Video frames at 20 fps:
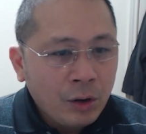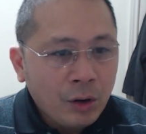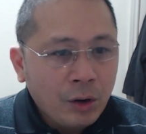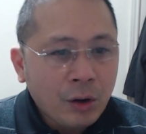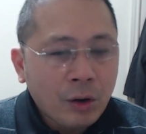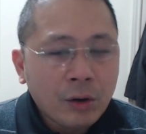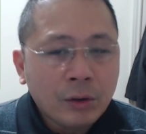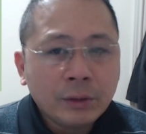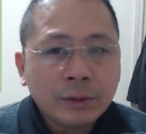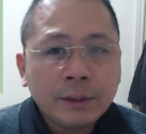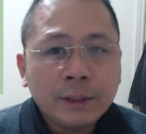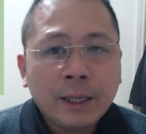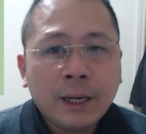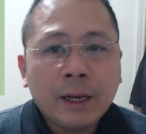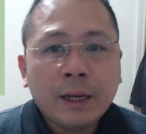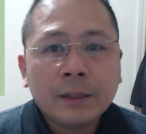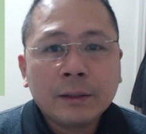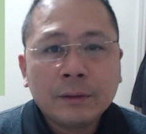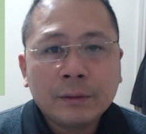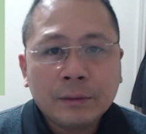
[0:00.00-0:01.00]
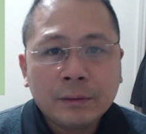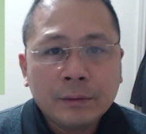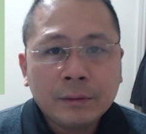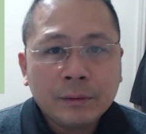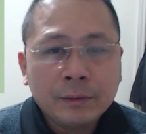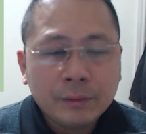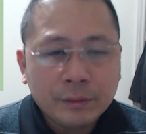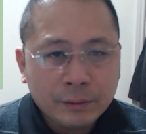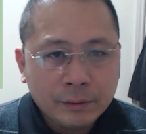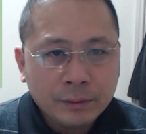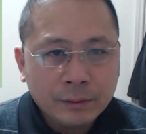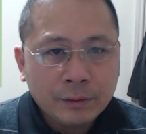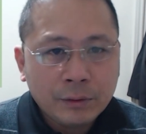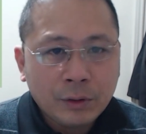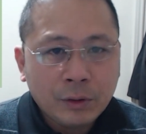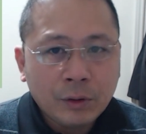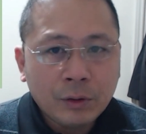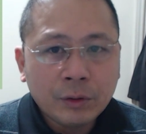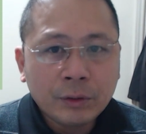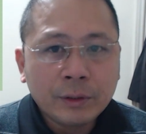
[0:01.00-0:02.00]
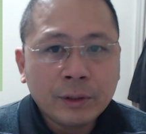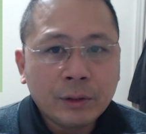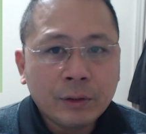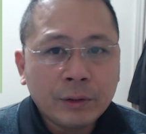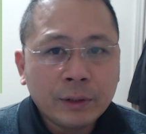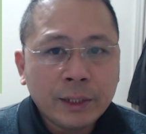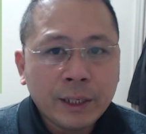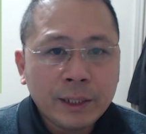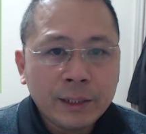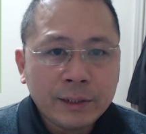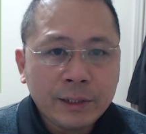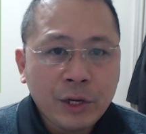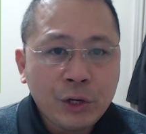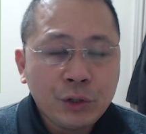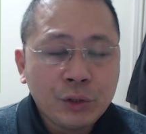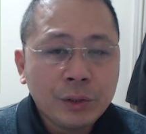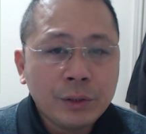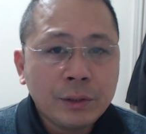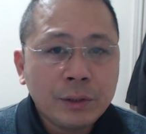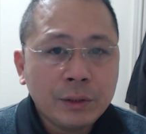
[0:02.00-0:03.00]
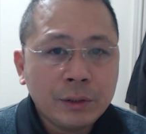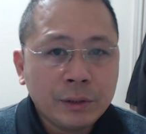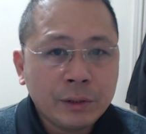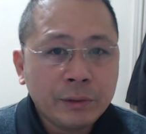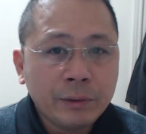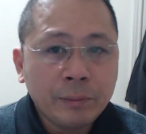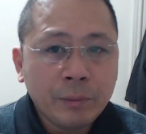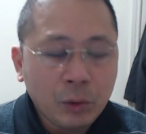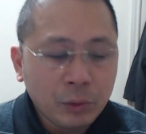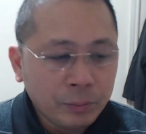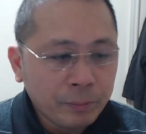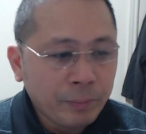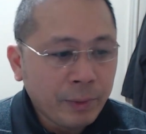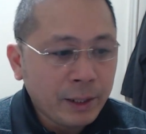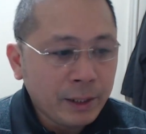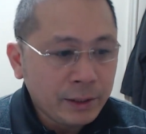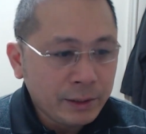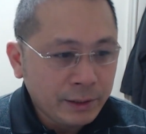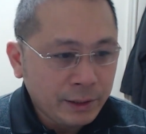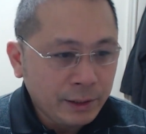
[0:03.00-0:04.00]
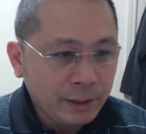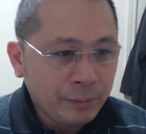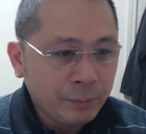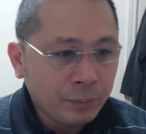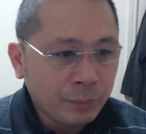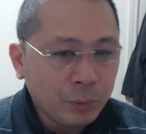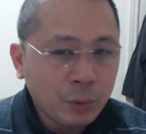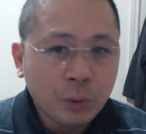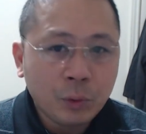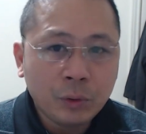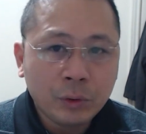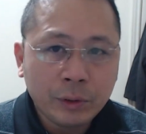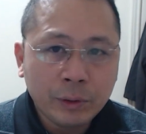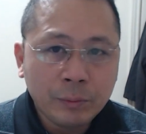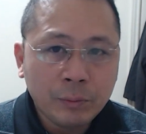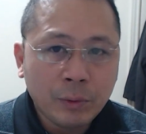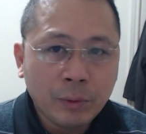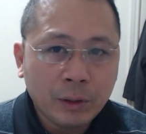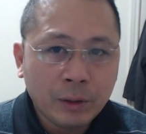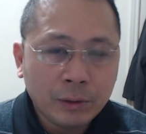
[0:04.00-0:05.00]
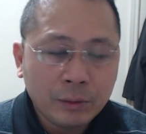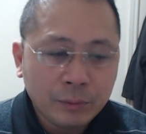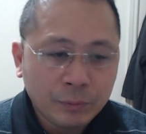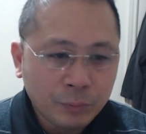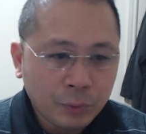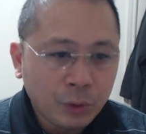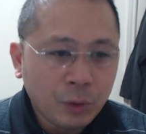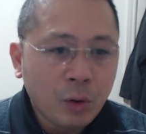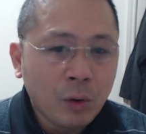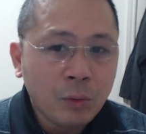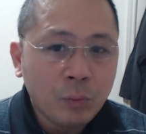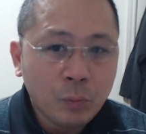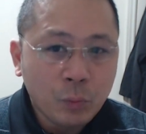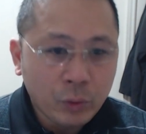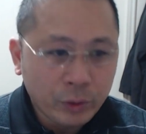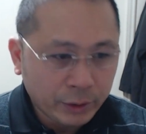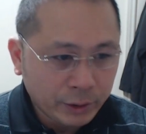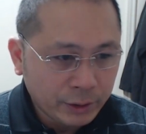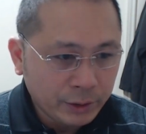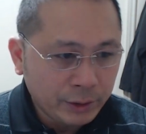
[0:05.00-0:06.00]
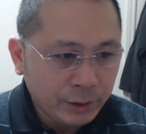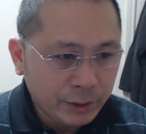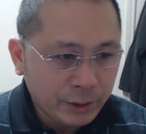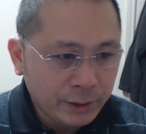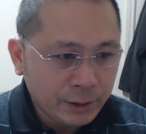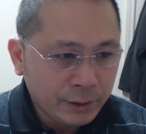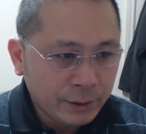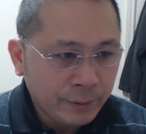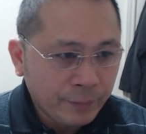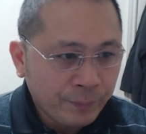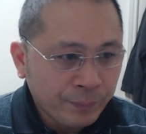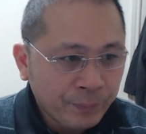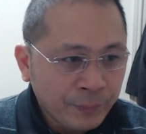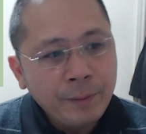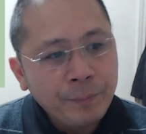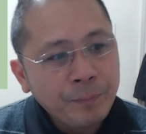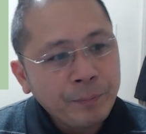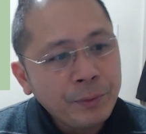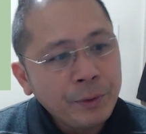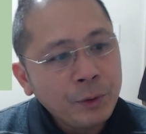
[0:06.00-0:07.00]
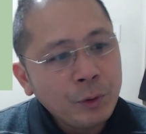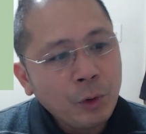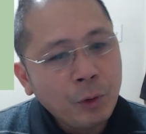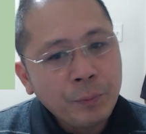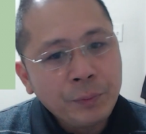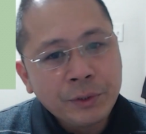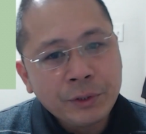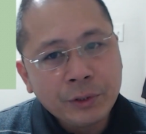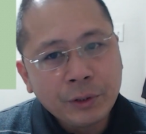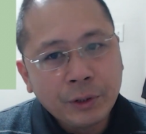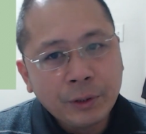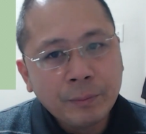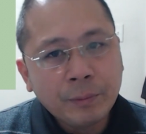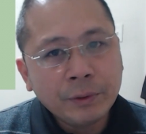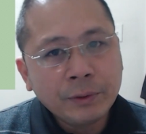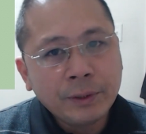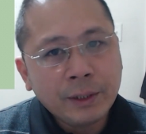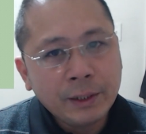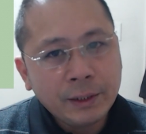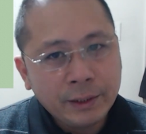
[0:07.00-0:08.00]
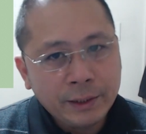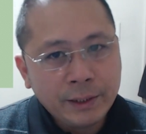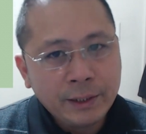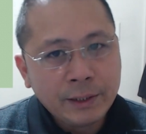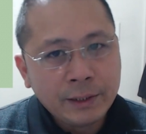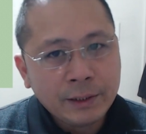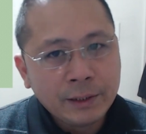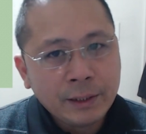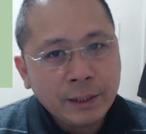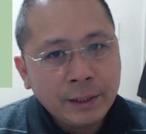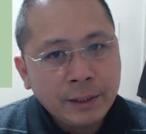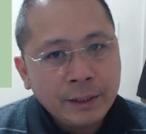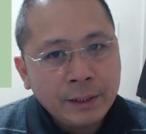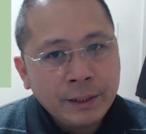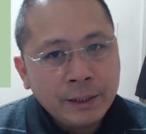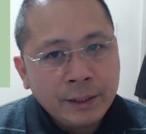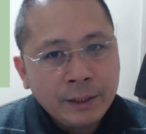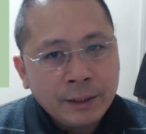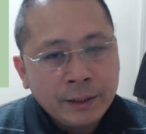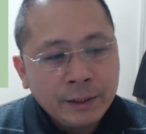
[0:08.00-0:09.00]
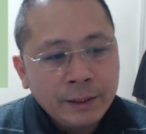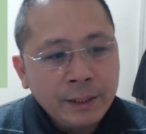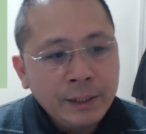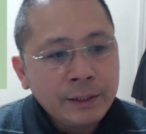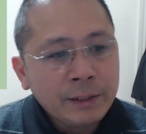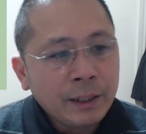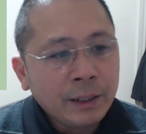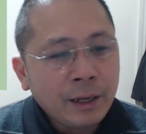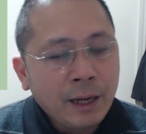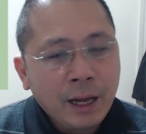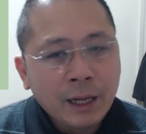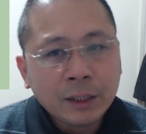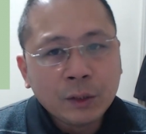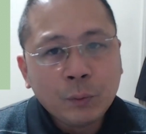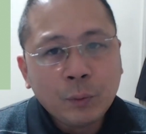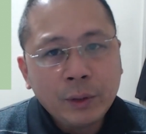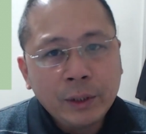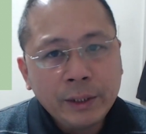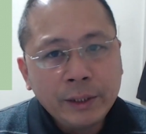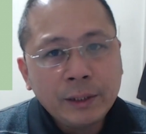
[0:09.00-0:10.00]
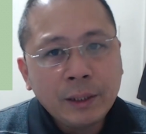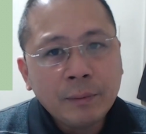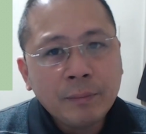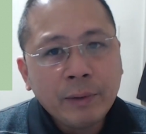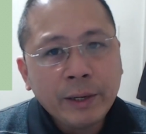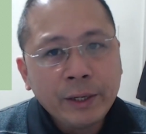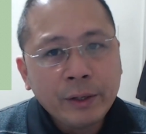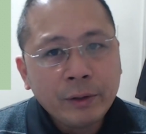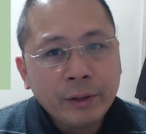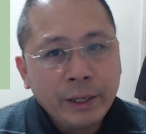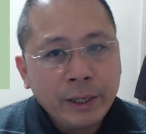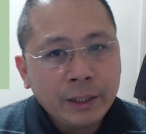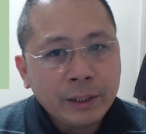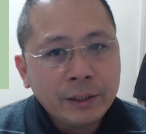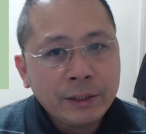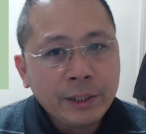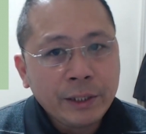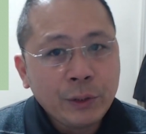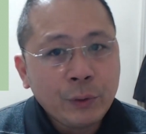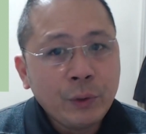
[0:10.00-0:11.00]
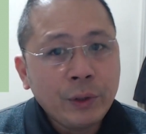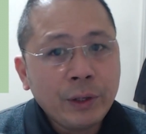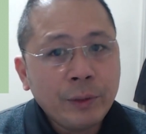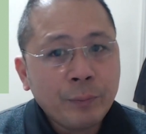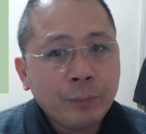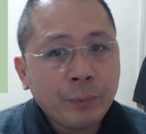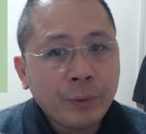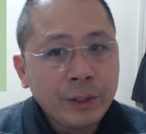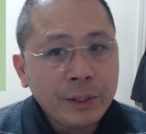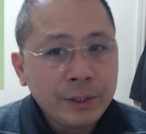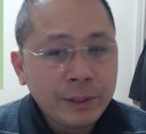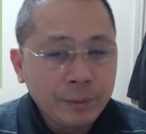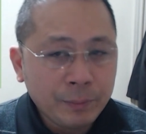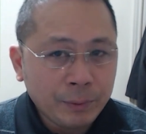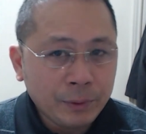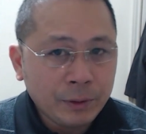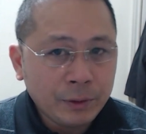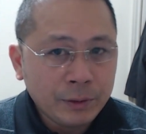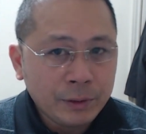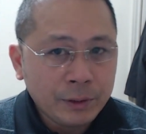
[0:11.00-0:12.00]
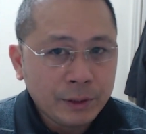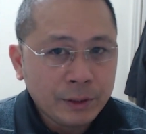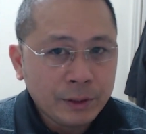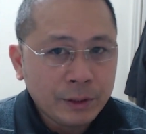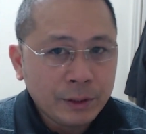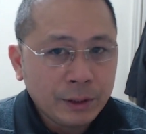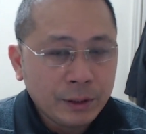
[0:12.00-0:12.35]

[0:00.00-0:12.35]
on that organization's remote policy for home workers. If you observe on the list, these are actually the violated security principles